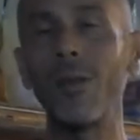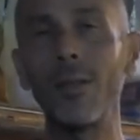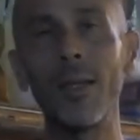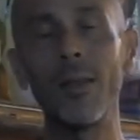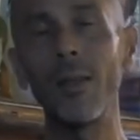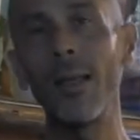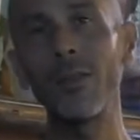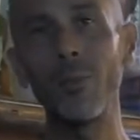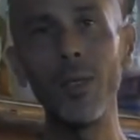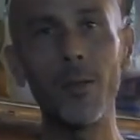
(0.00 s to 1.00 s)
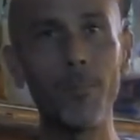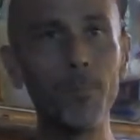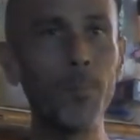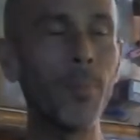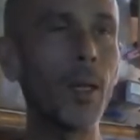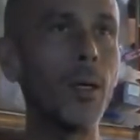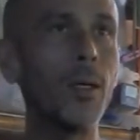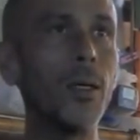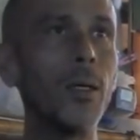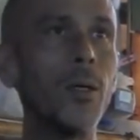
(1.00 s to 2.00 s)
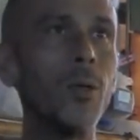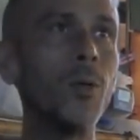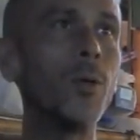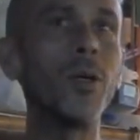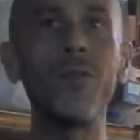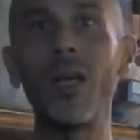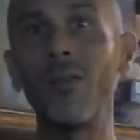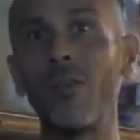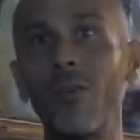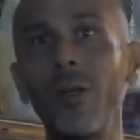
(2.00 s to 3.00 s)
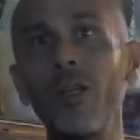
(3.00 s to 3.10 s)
at the next meal. Or if you have a fridge,